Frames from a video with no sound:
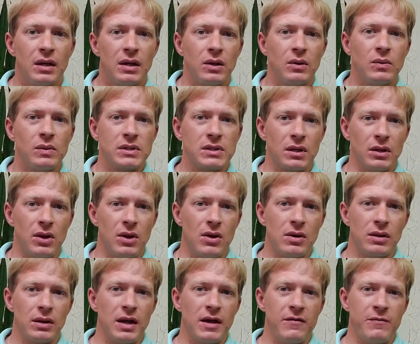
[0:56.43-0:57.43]
it was a
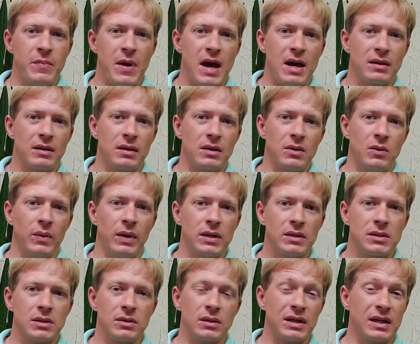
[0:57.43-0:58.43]
long life path that you
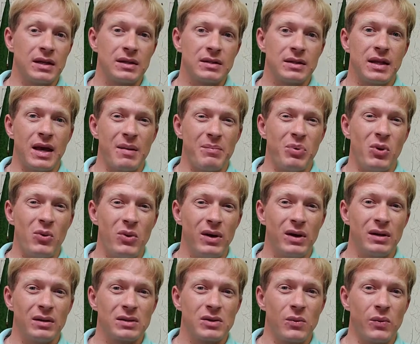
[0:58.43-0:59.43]
went to to get to that
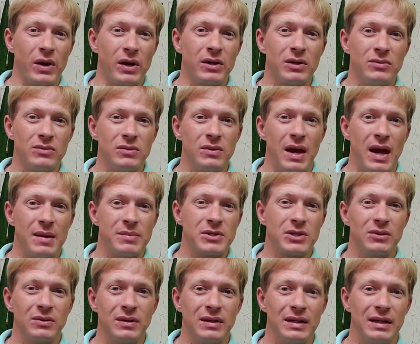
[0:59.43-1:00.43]
point to where you
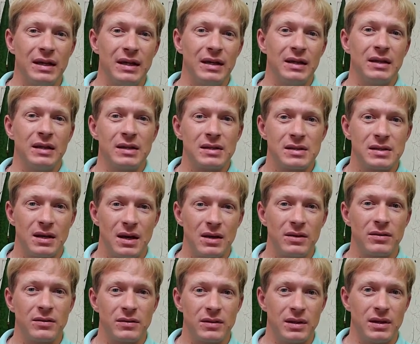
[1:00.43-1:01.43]
absolutely needed this
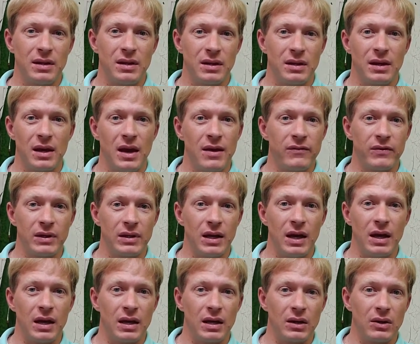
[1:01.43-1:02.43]
other thing every
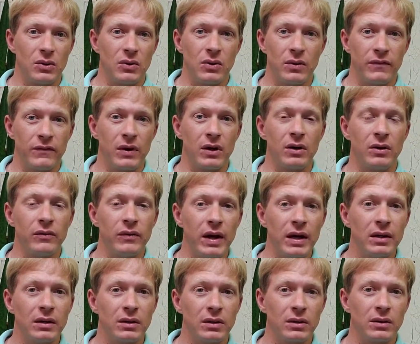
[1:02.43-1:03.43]
day or very
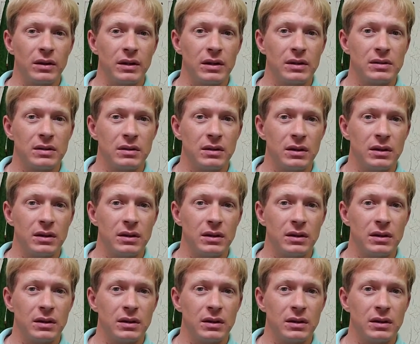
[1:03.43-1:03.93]
regularly to